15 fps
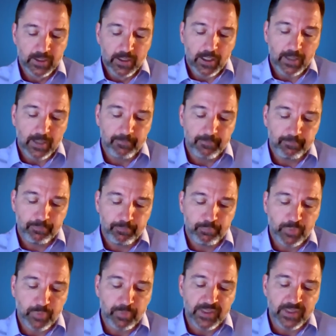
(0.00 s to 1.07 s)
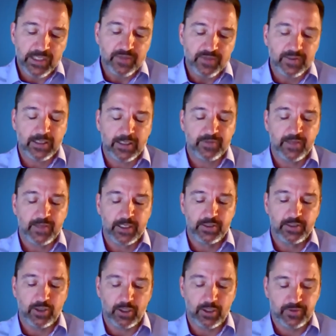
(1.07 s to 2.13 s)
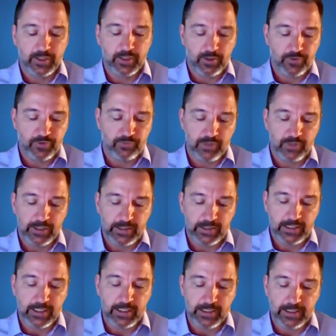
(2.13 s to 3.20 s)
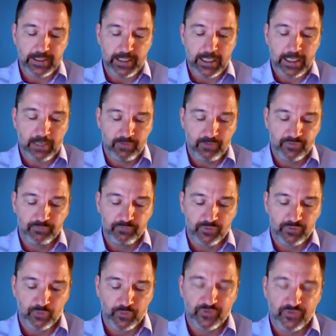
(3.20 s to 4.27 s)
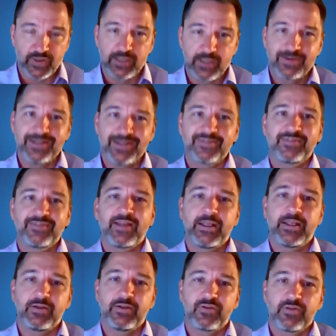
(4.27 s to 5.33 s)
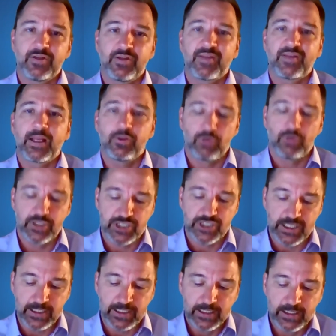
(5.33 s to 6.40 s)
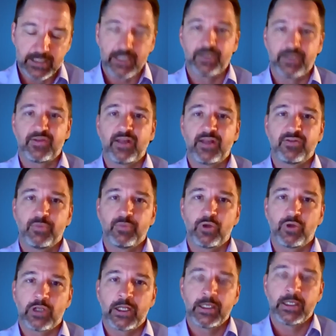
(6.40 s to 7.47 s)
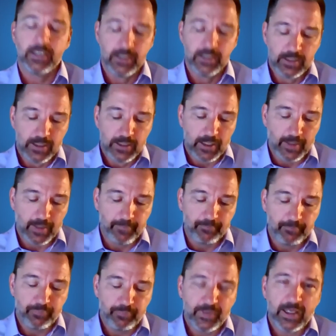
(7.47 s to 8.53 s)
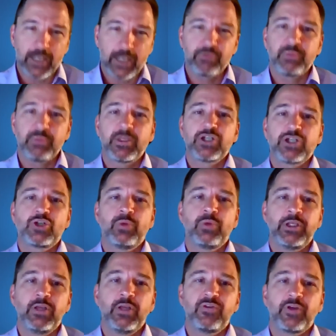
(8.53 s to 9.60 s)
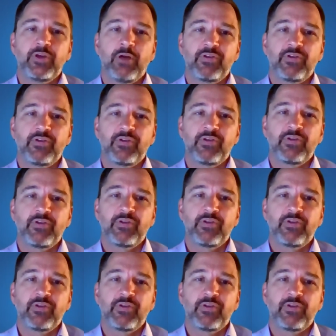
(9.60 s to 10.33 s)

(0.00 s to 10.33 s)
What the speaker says: But beneath that, then, I think are three key areas of resourcing: the estate, the technology, and the data modelling. How do we make sure we're using our estate as